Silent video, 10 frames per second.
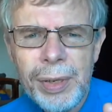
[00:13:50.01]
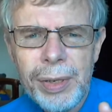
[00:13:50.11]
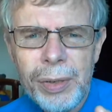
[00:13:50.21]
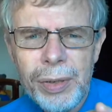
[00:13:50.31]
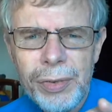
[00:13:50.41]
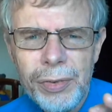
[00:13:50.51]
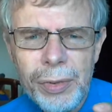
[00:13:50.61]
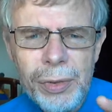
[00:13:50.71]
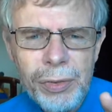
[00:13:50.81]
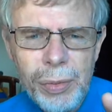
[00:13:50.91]
uh, as
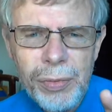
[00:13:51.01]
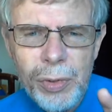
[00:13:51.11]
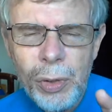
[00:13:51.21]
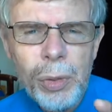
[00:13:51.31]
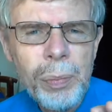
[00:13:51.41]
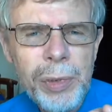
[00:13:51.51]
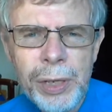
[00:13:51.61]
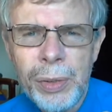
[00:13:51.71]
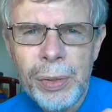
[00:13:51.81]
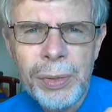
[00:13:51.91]
soon as we've got
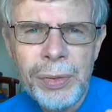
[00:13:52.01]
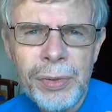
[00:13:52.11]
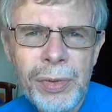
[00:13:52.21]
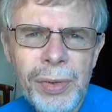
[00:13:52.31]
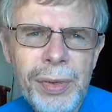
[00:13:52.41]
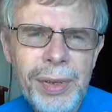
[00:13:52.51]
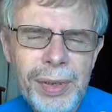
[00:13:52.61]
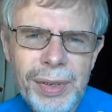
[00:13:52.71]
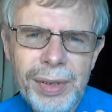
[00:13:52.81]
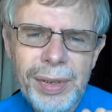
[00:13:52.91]
beyond
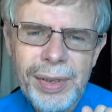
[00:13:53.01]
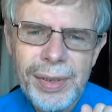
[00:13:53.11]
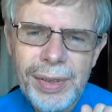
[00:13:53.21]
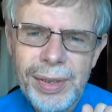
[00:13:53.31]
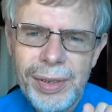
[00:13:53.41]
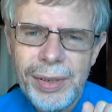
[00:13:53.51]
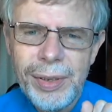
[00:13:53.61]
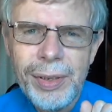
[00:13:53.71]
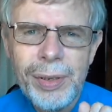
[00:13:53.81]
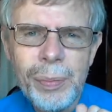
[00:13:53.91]
the
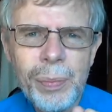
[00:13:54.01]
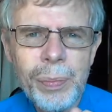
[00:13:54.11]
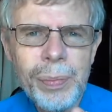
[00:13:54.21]
um,